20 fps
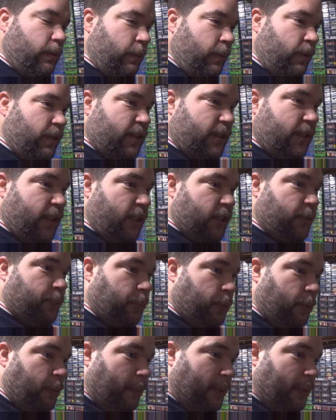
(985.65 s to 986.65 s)
going to say it's
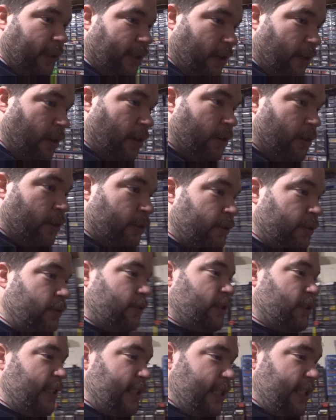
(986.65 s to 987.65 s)
probably
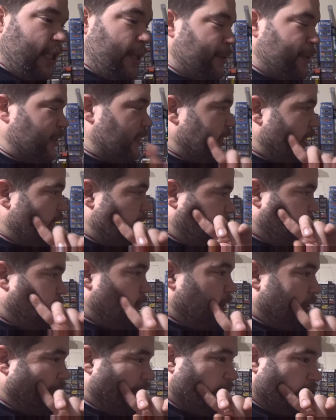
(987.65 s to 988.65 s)
on 10 hours a day
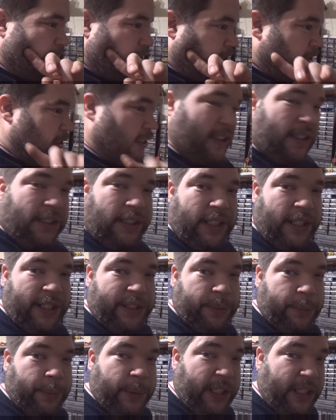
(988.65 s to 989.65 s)
for at least 6
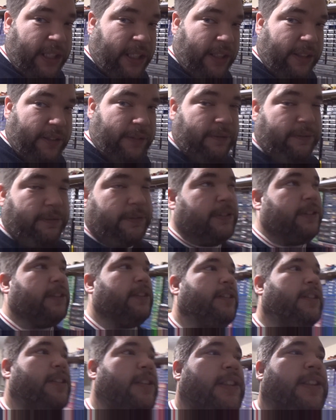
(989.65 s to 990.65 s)
days a week.
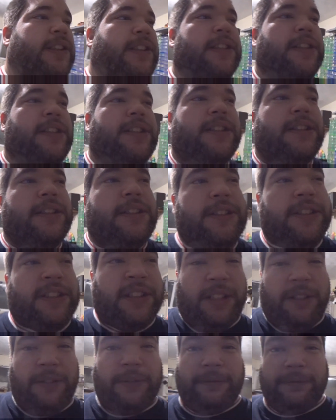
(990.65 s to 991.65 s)

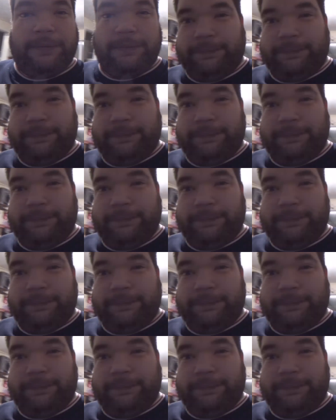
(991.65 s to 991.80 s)
So,